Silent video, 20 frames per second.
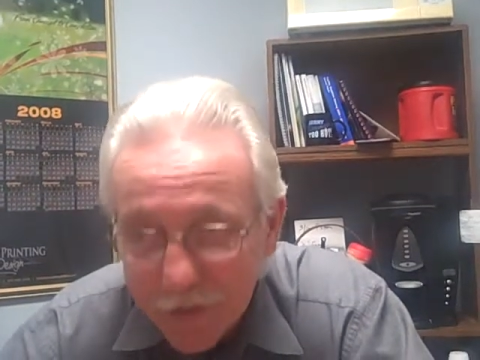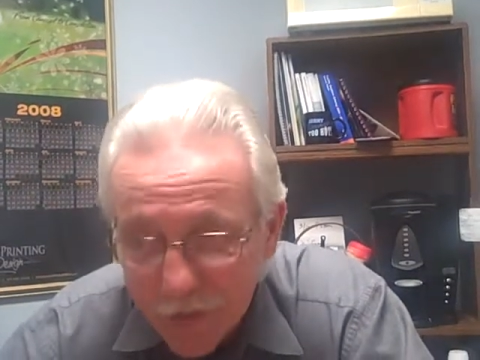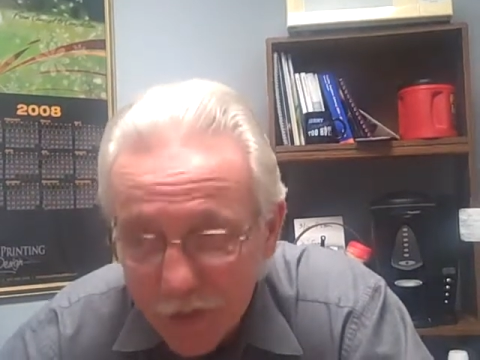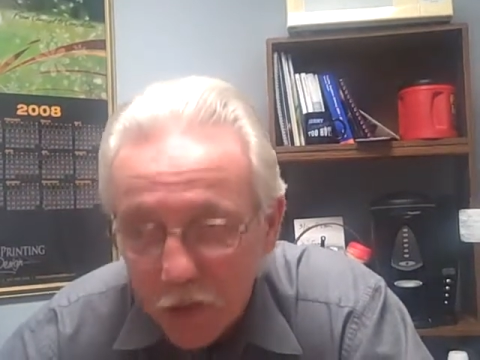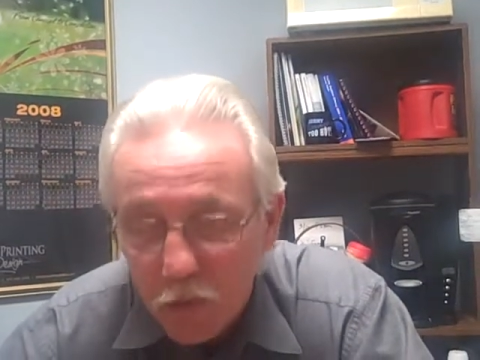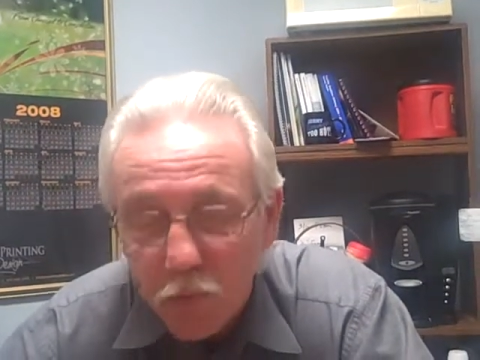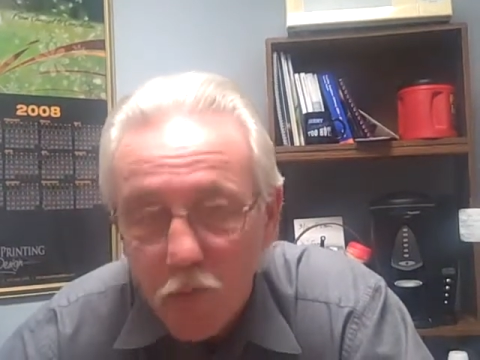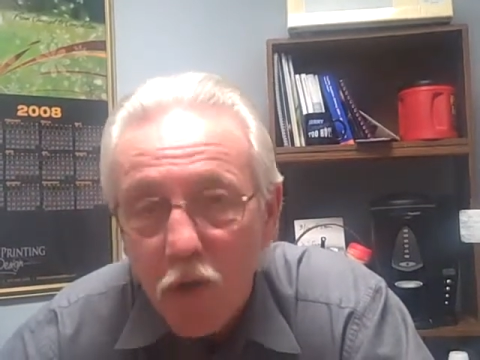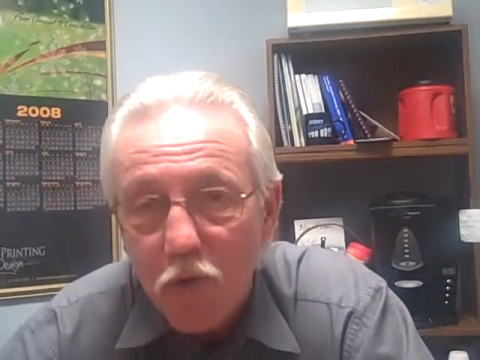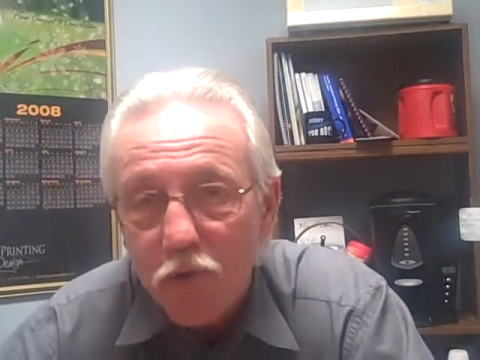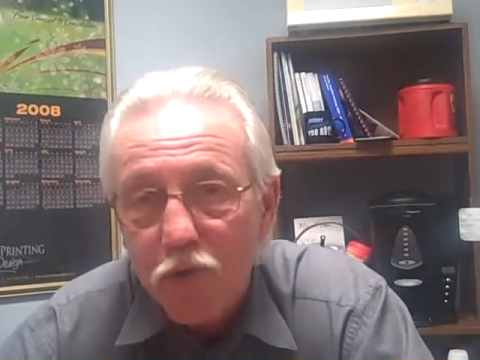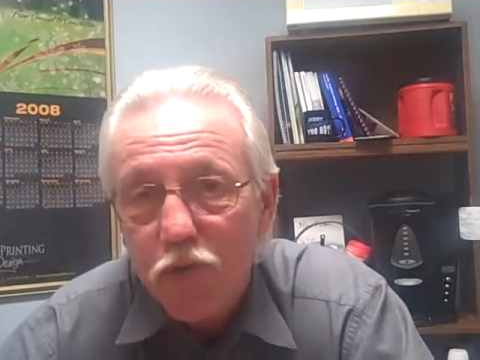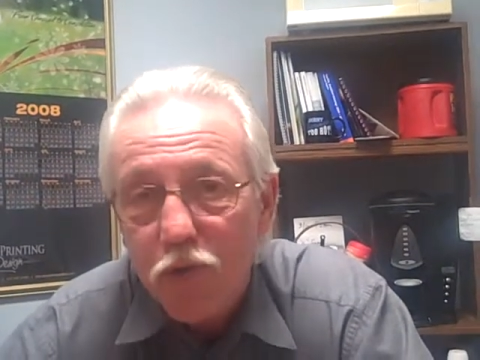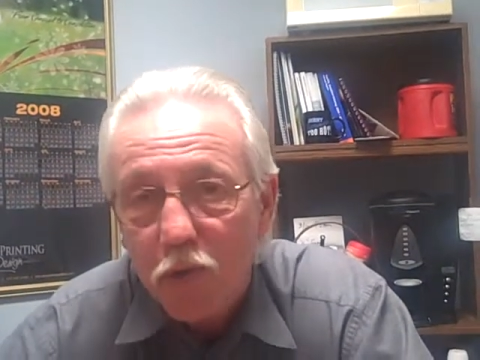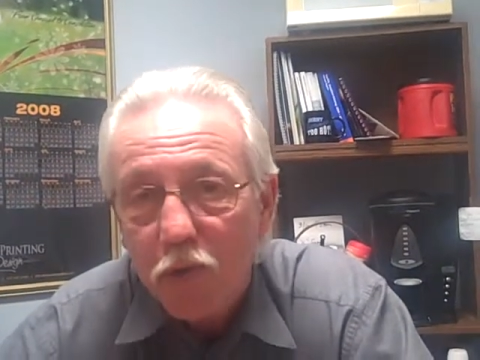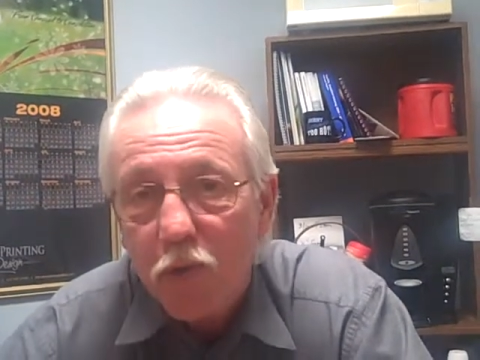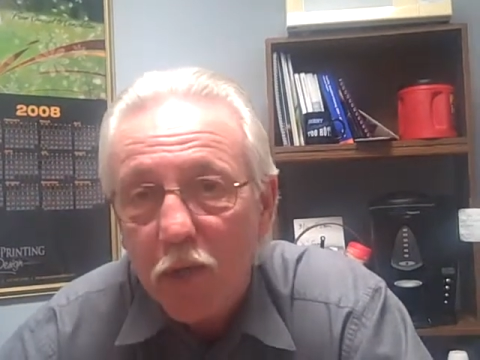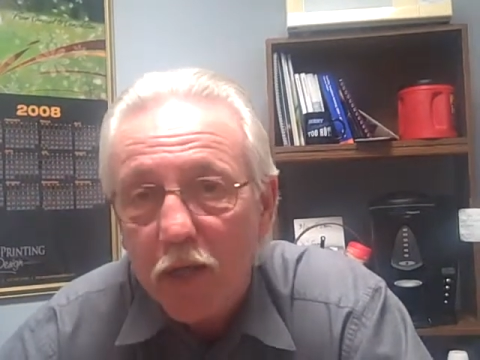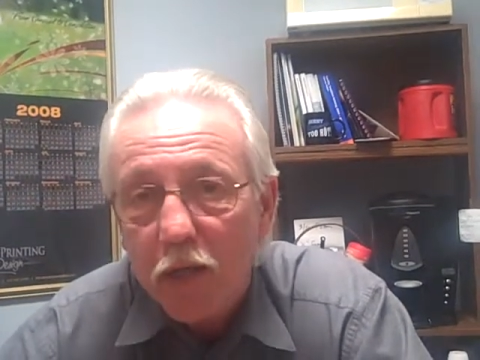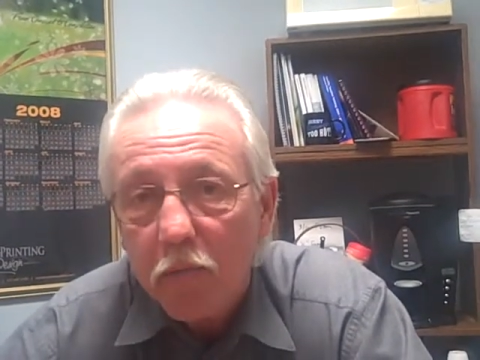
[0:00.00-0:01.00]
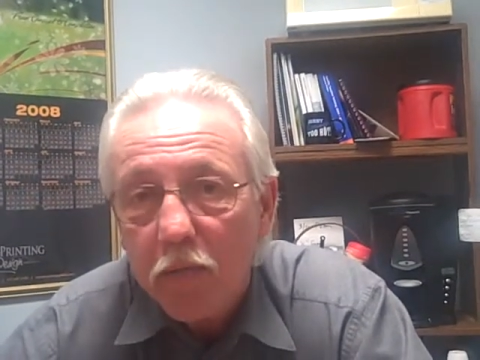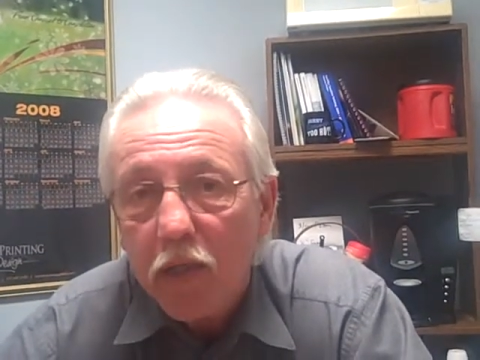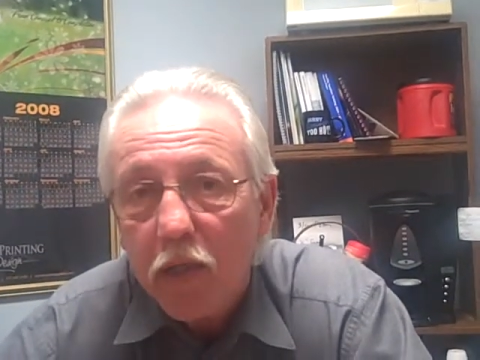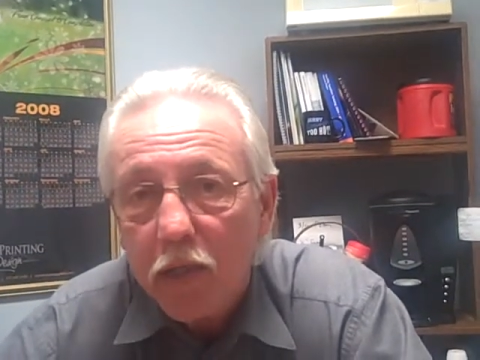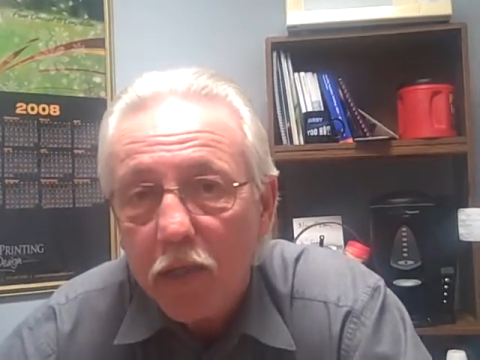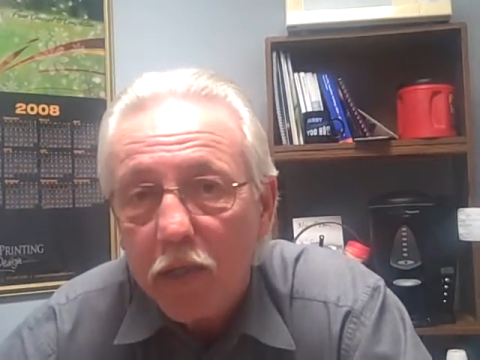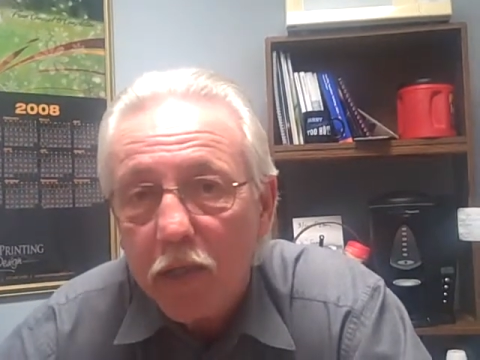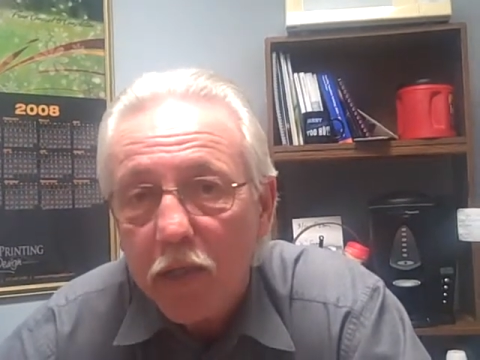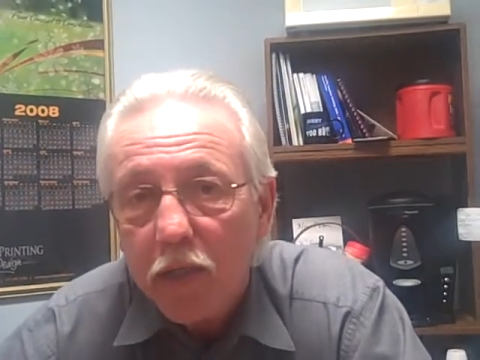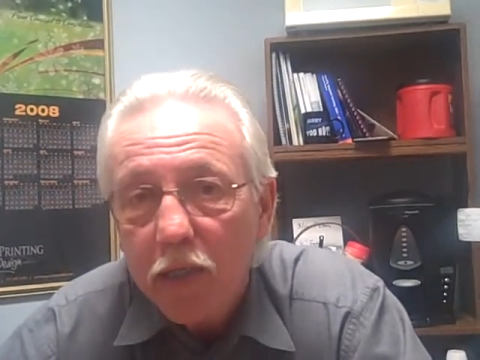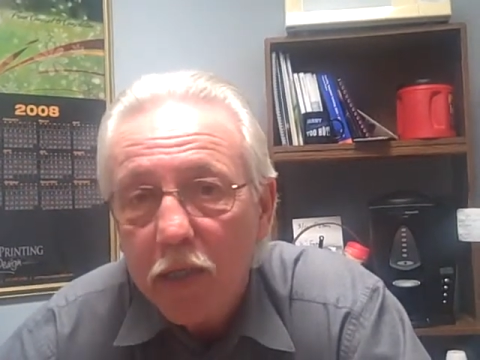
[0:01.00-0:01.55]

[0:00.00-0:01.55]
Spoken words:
erodes your credibility.